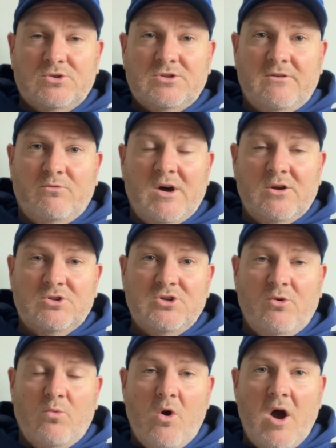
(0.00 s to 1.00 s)
sort of one or
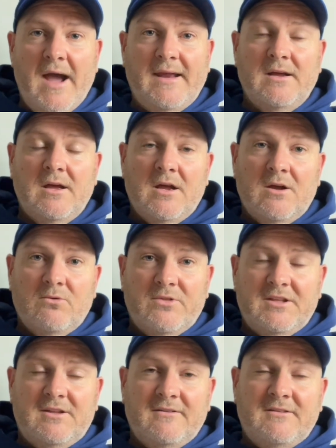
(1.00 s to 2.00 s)
two wide with
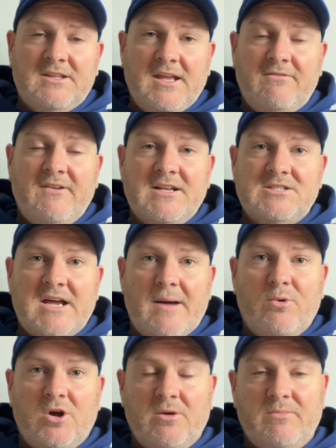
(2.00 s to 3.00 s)
the defense
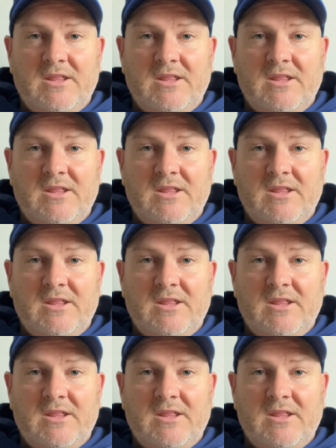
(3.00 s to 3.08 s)
up on him,